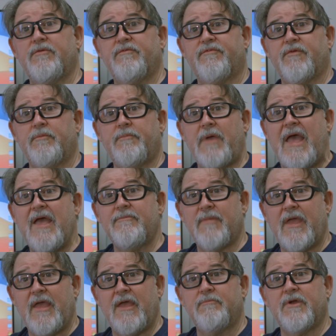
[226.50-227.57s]
for
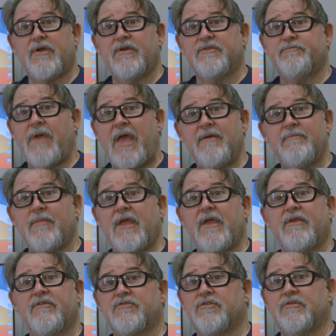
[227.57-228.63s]
Batman, because
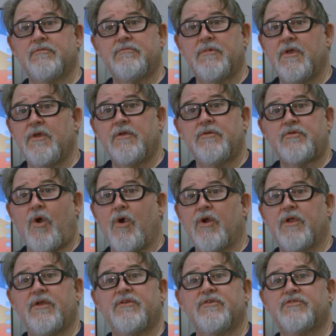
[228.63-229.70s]
Batman's the
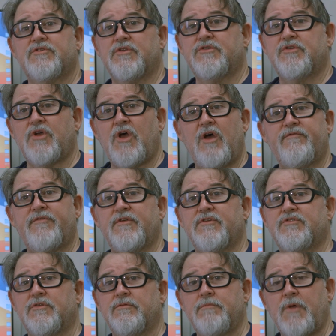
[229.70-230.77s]
darkest, the
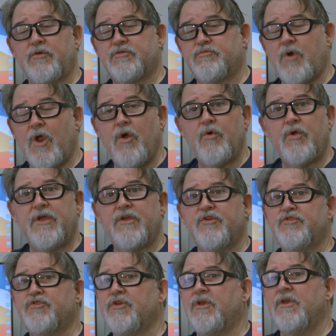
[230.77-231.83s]
toughest, the most
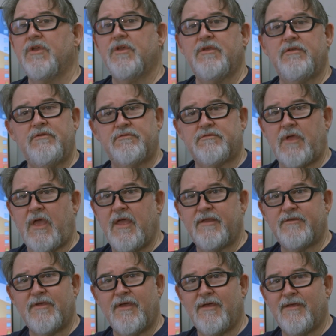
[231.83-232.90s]
roguish. He's
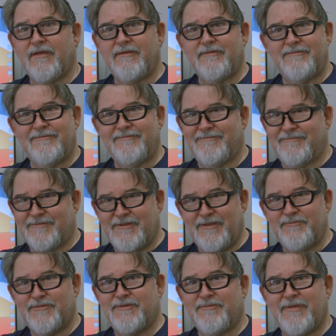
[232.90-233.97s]

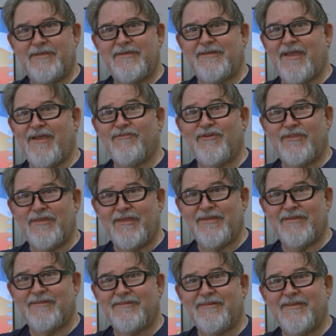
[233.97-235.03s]
seems to be everything.